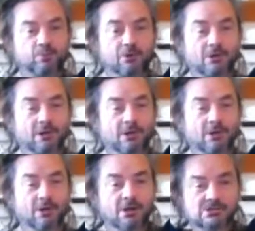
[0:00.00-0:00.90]
Okay,
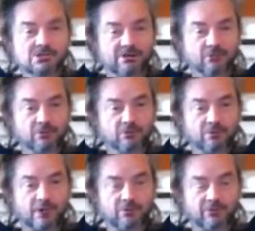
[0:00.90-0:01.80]
so if you
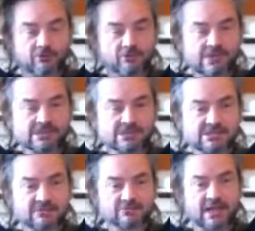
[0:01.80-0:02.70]
grab hold of a wrist,
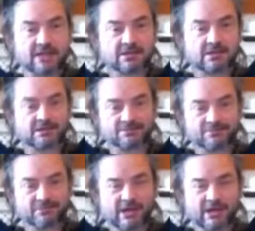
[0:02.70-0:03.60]
relax, um,
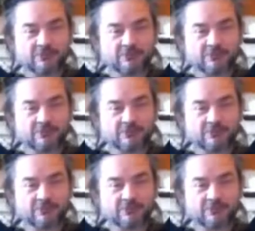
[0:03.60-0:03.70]
yeah,